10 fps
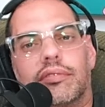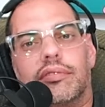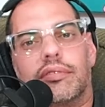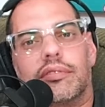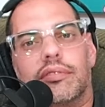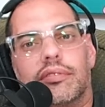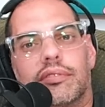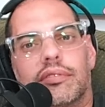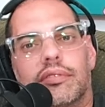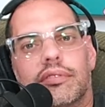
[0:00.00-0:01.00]

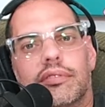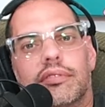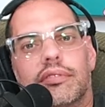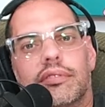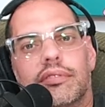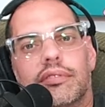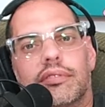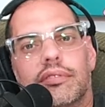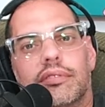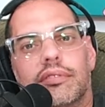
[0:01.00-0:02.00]

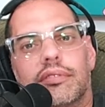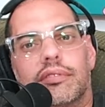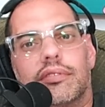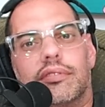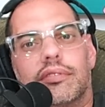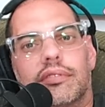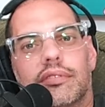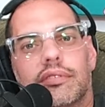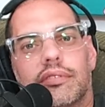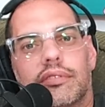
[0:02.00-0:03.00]

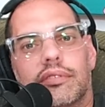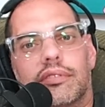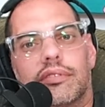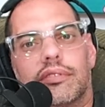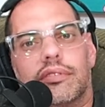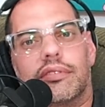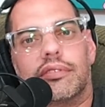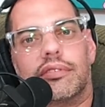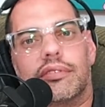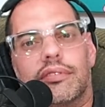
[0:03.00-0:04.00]

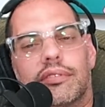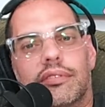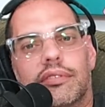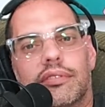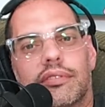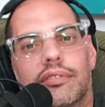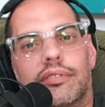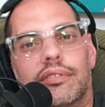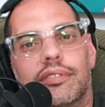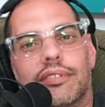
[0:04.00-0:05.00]

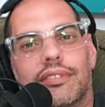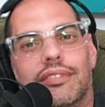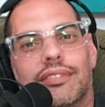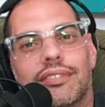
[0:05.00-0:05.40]
(silent)